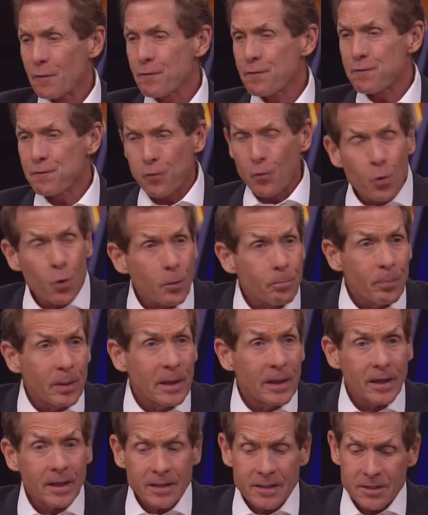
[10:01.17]
to 4
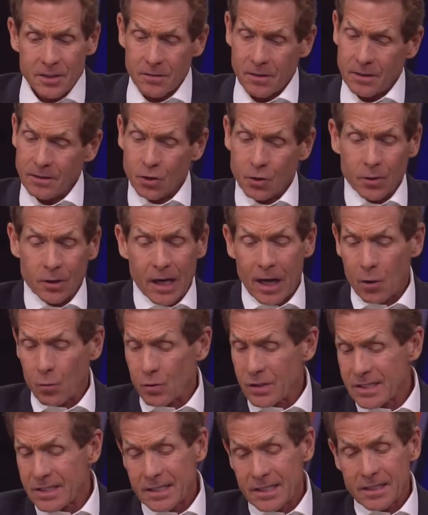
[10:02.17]
picks. Your guy
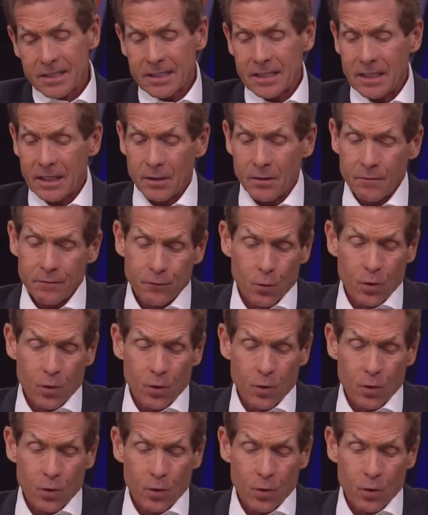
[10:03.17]
was 16 and